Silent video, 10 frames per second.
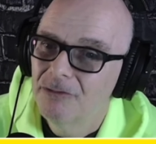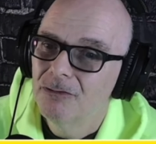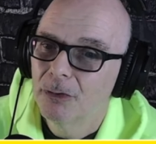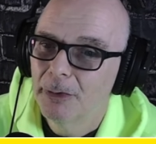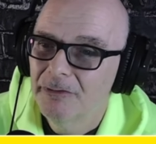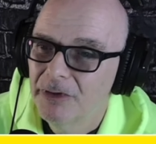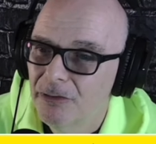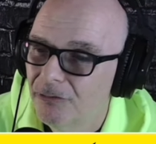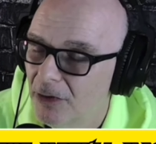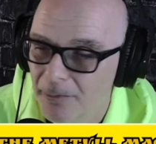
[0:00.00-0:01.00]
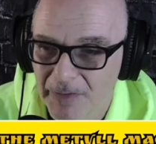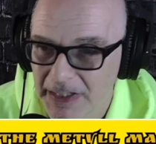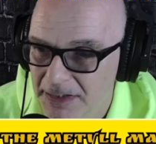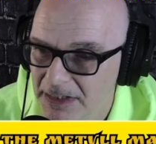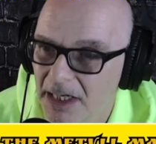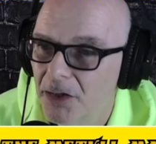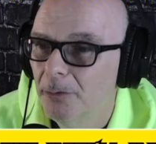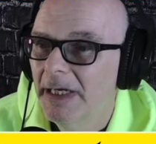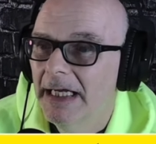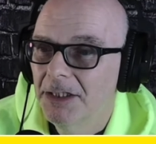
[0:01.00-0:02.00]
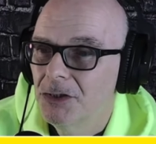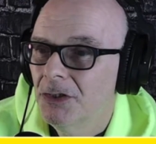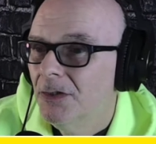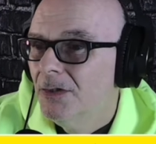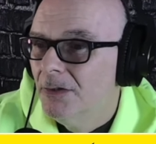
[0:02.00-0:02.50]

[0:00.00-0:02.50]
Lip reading: for review from the entire batch.